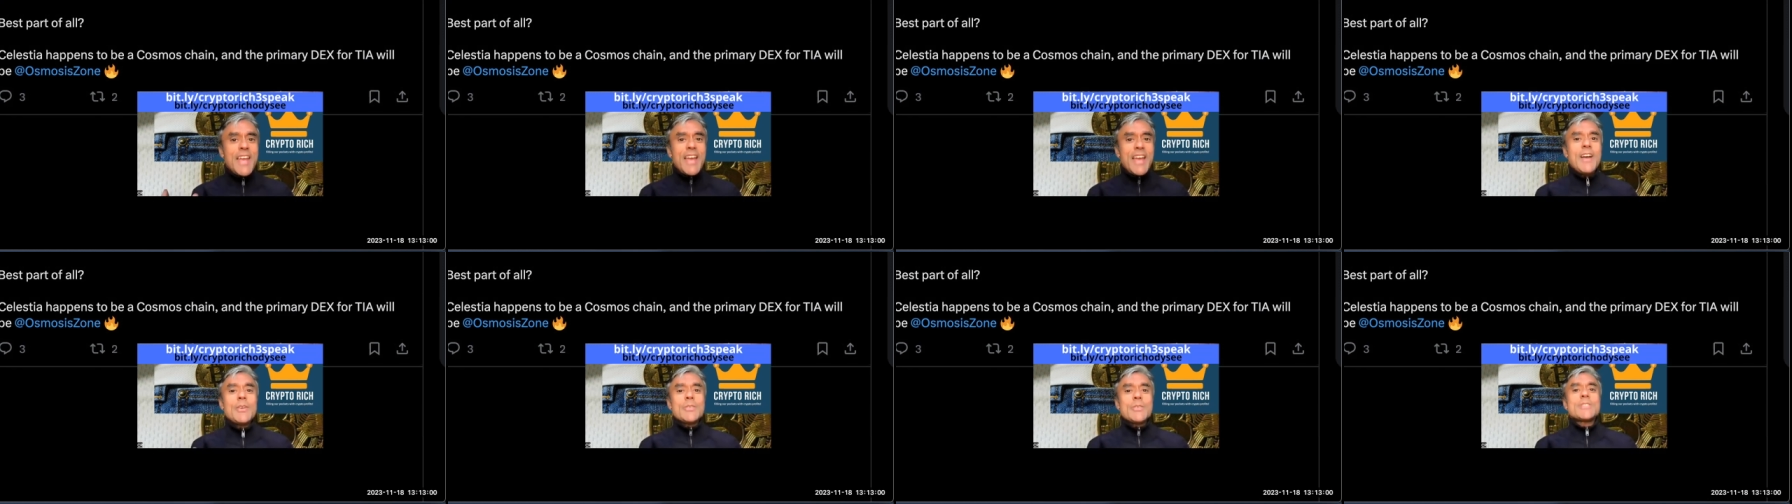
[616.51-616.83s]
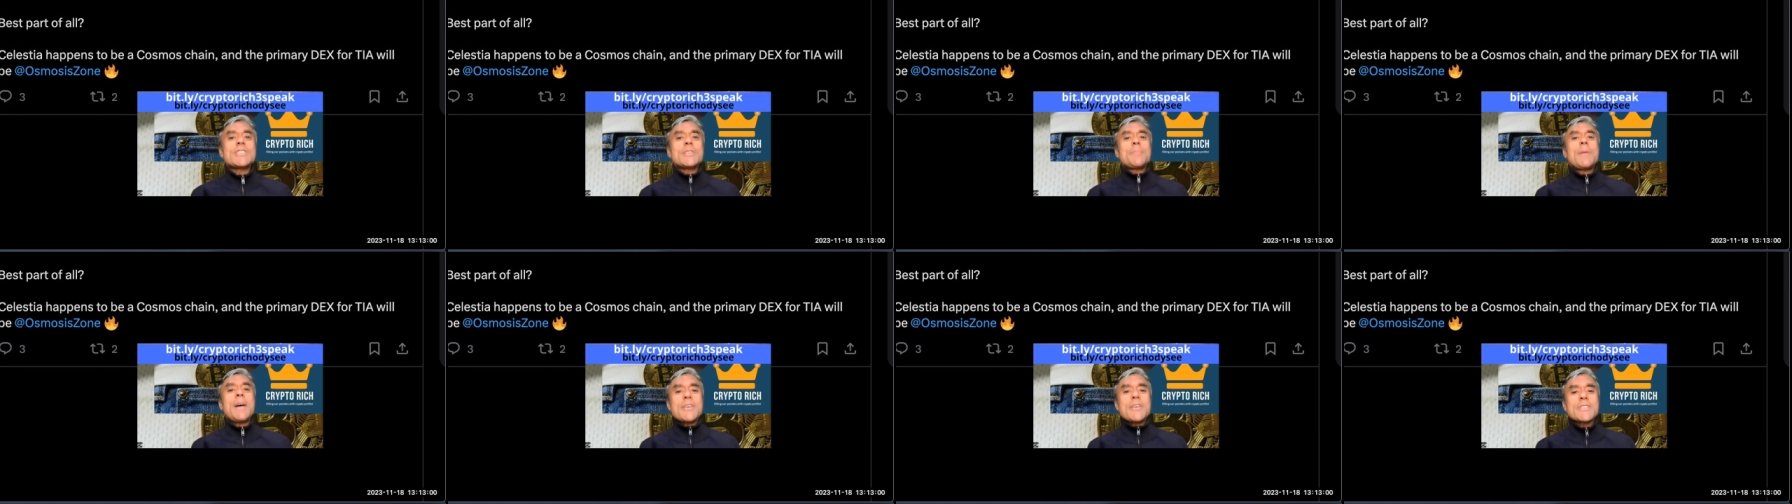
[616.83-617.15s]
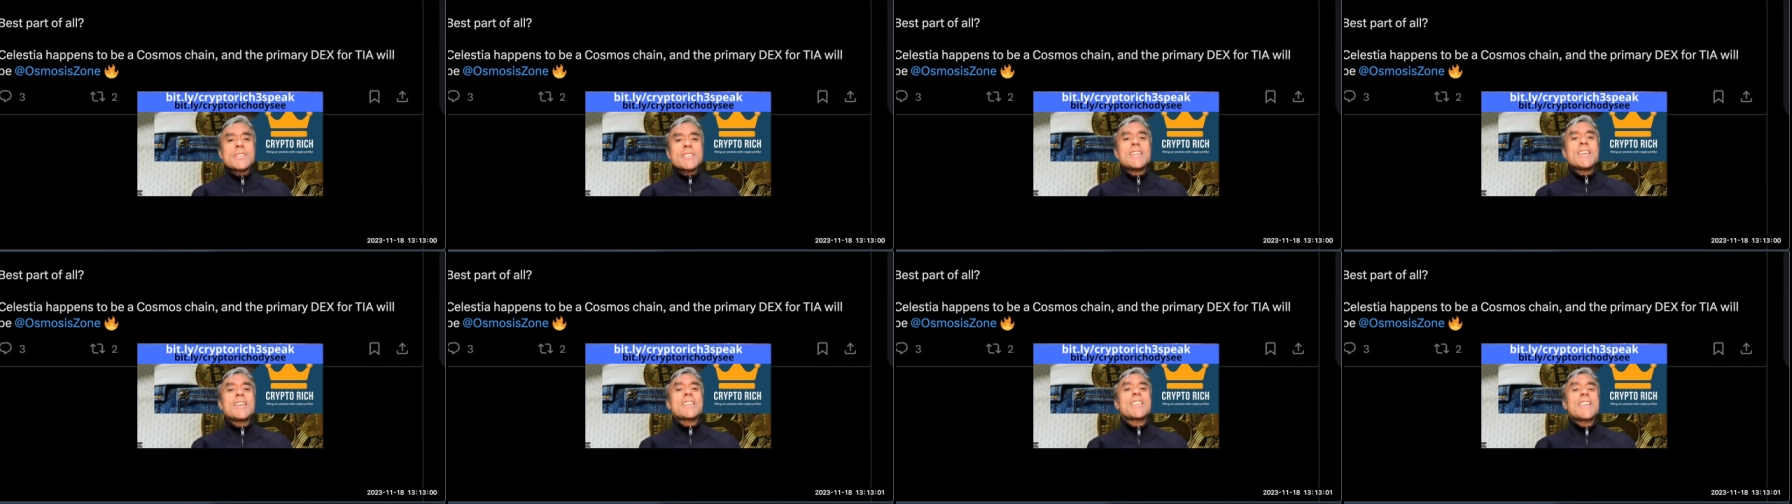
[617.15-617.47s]
else about
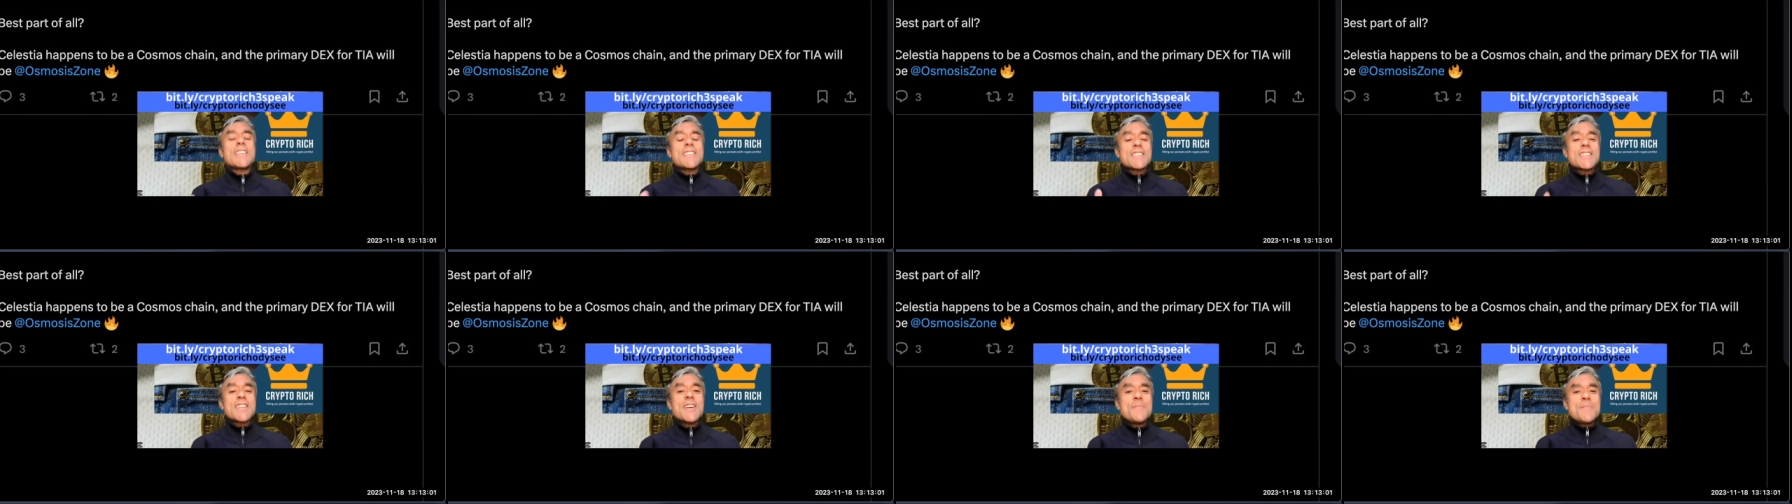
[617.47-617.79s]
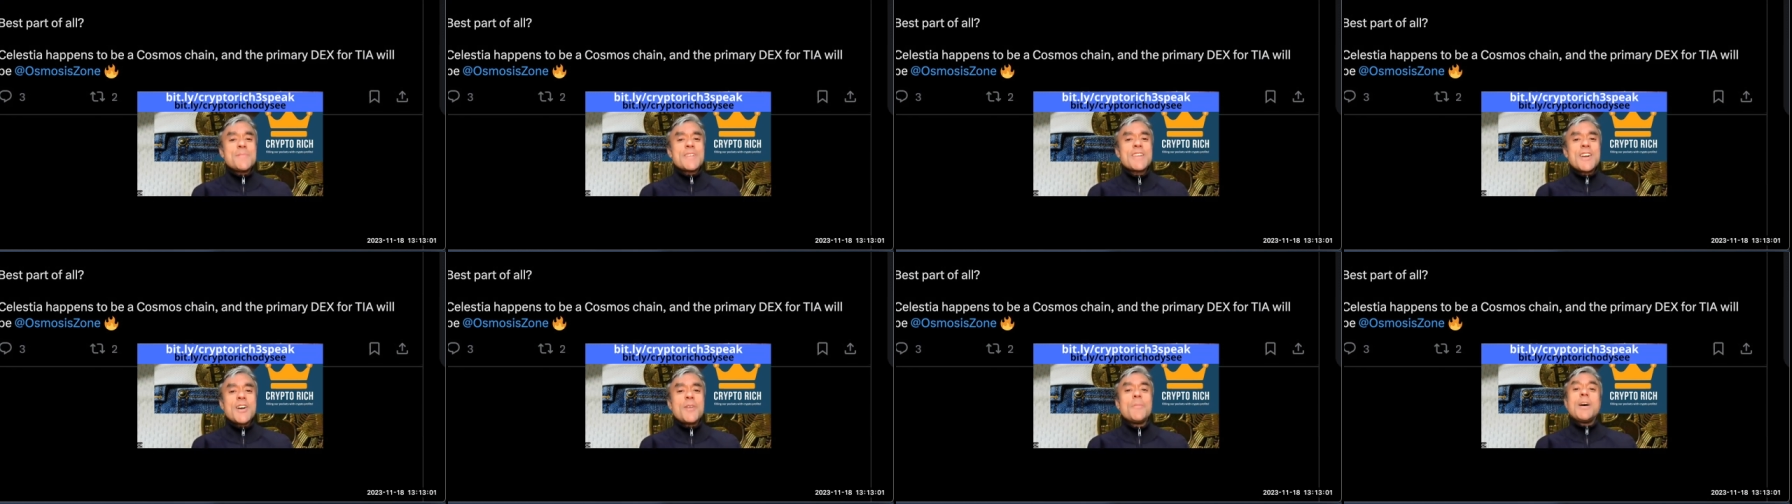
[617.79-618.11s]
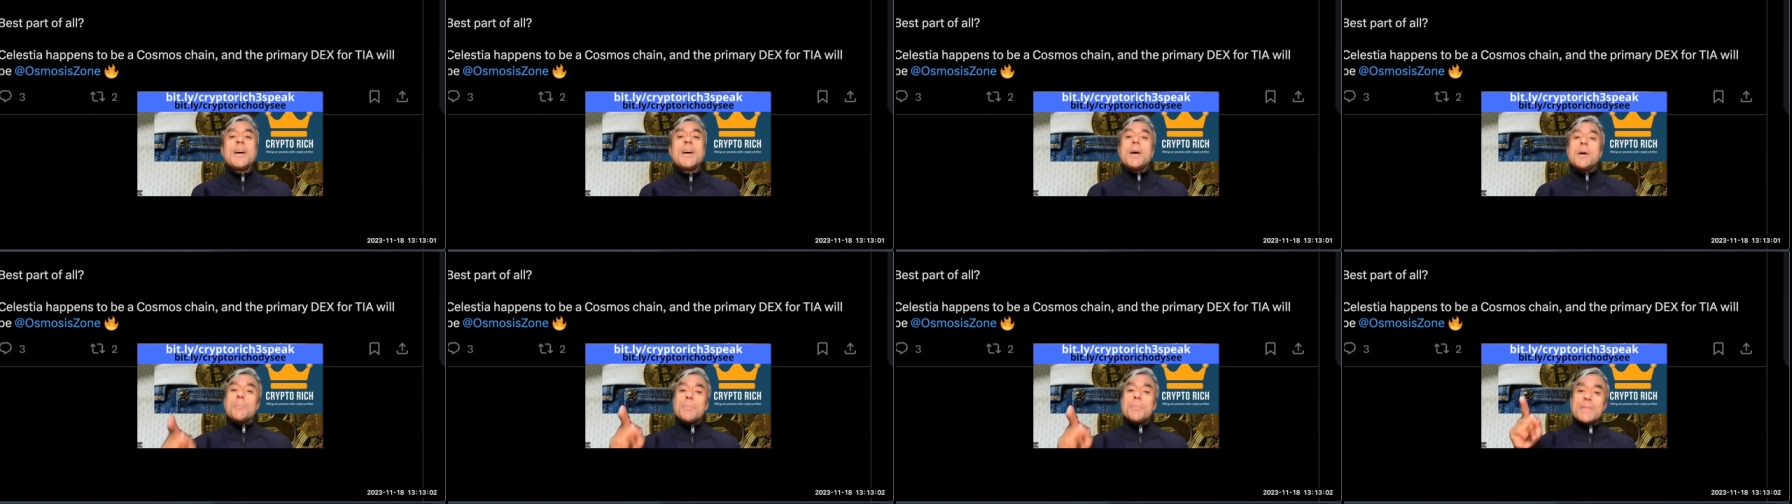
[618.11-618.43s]
TIA that's coming up,
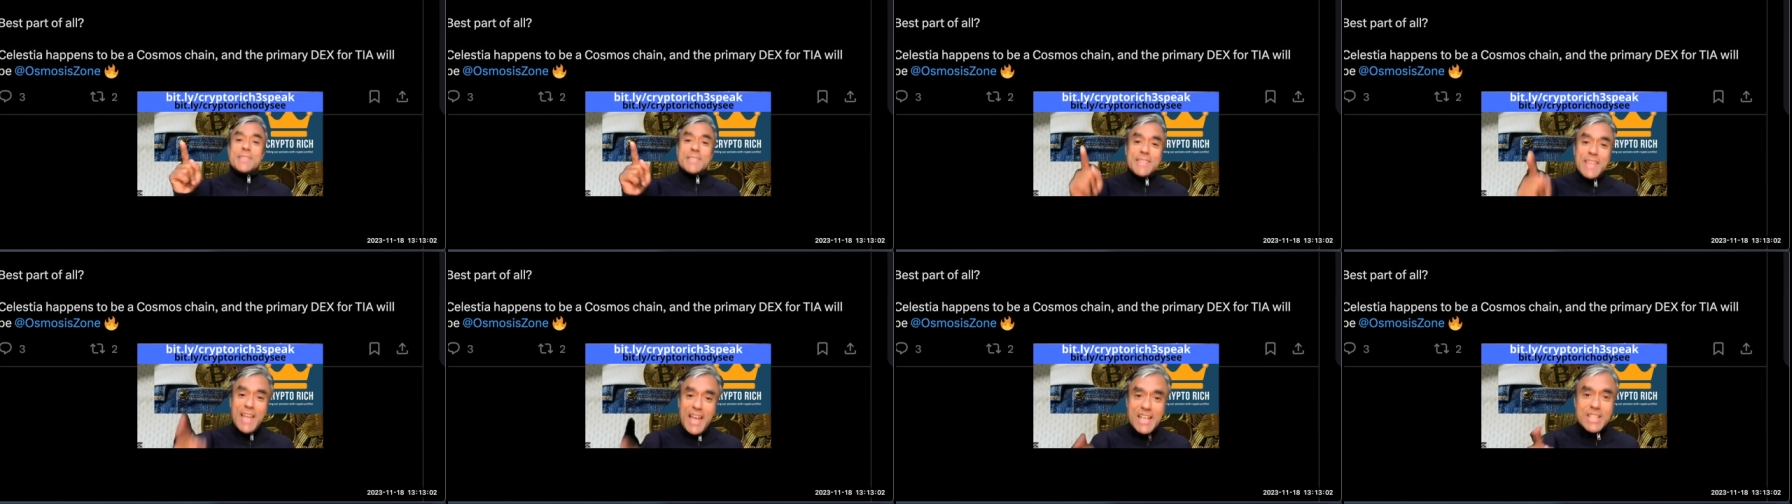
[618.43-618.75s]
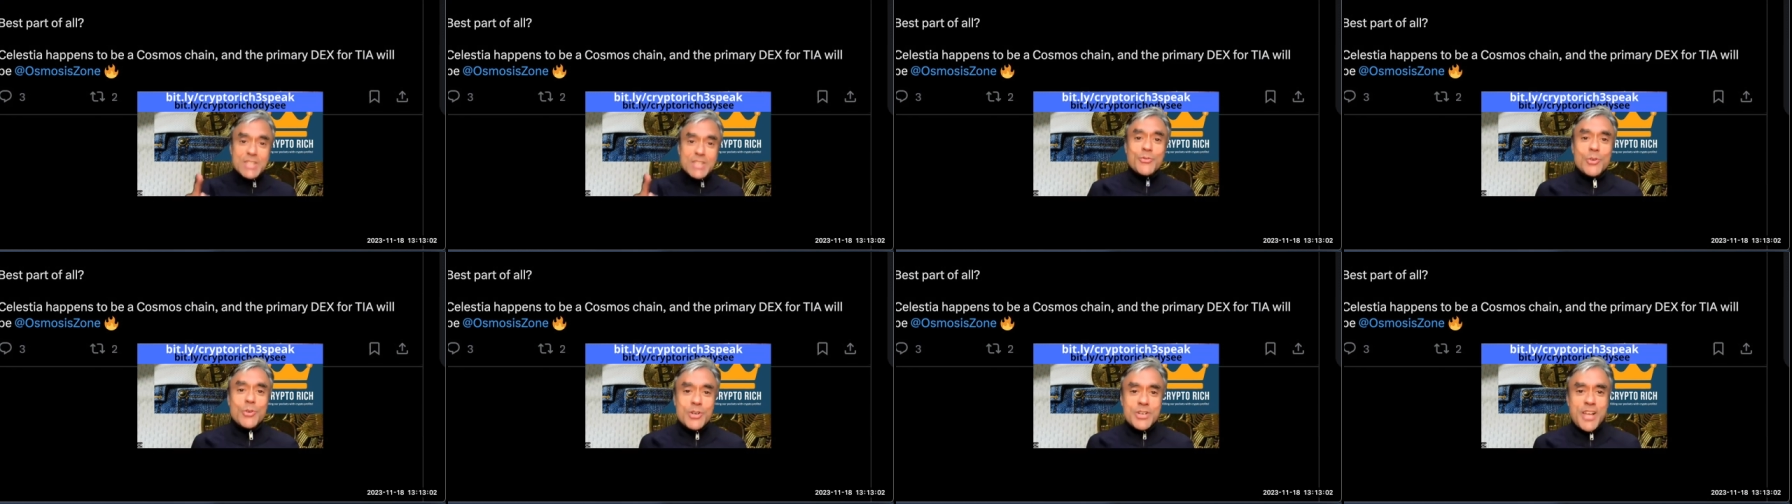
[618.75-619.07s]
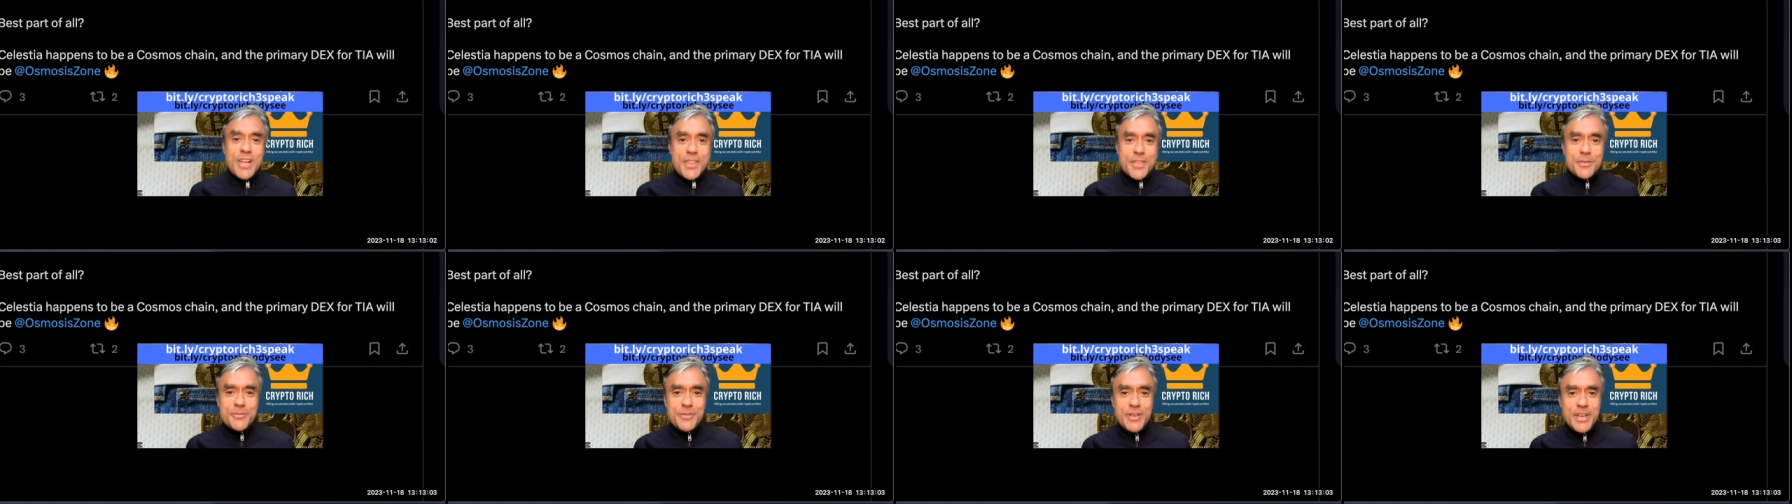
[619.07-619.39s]
but that's for
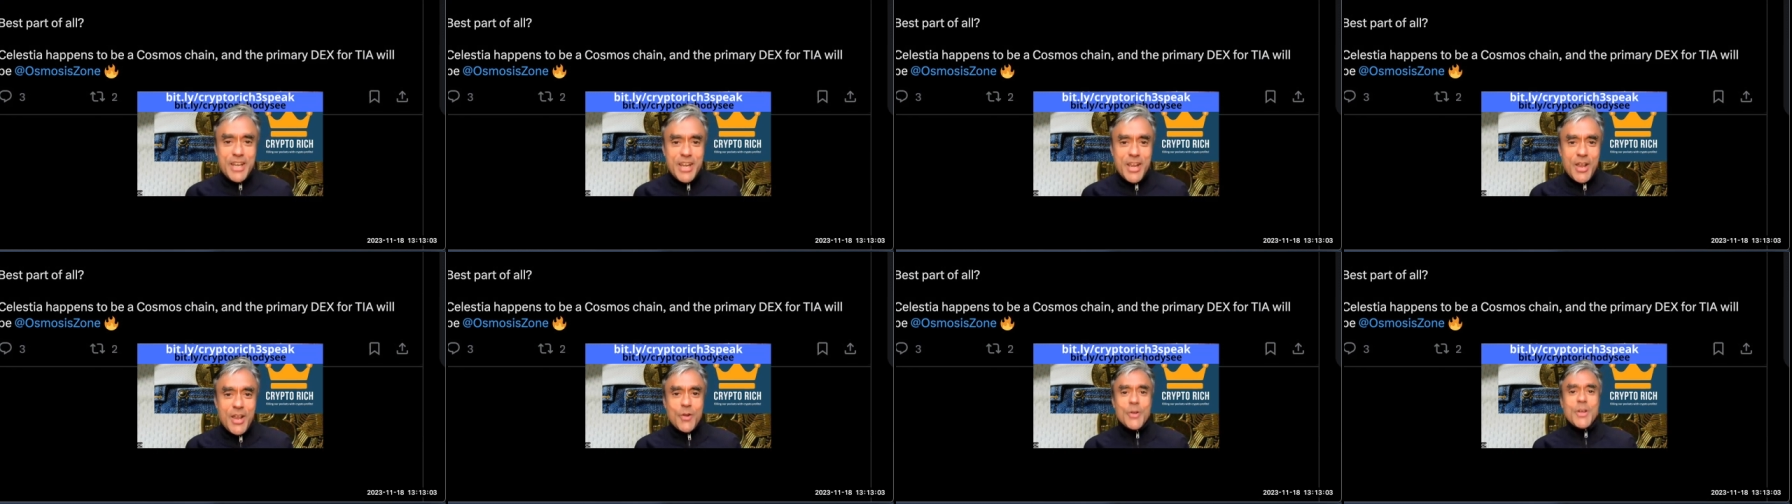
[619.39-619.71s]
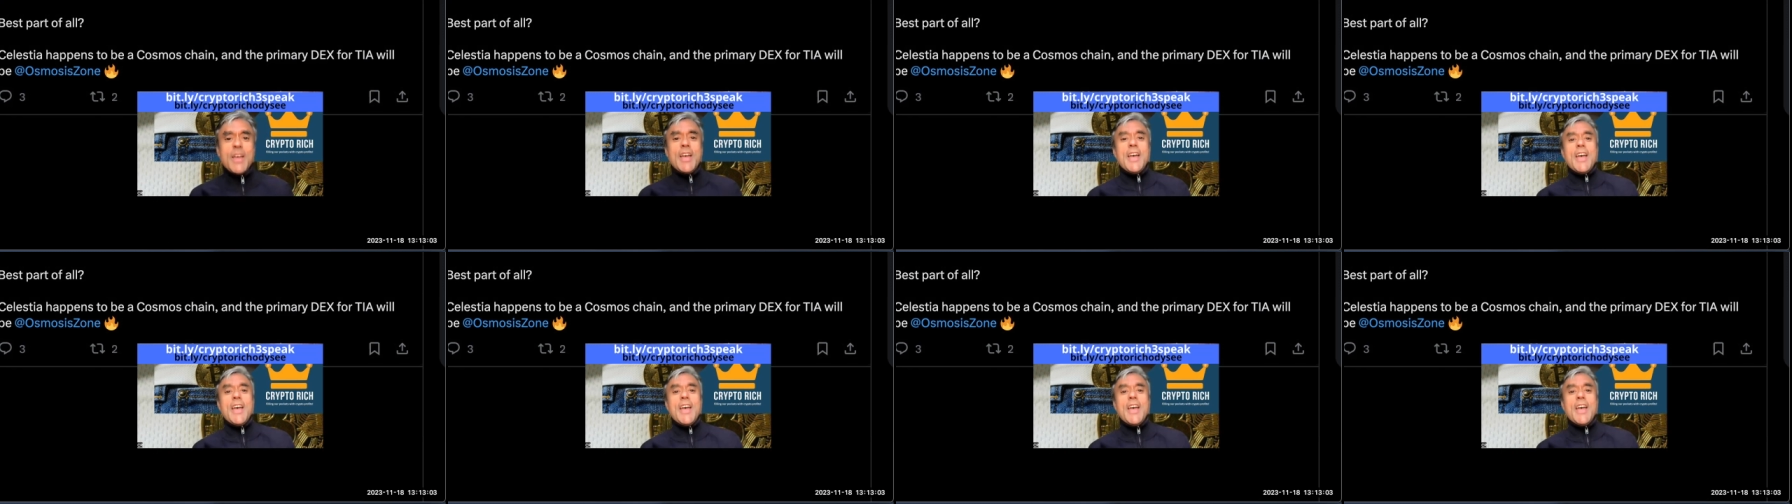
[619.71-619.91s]
another video.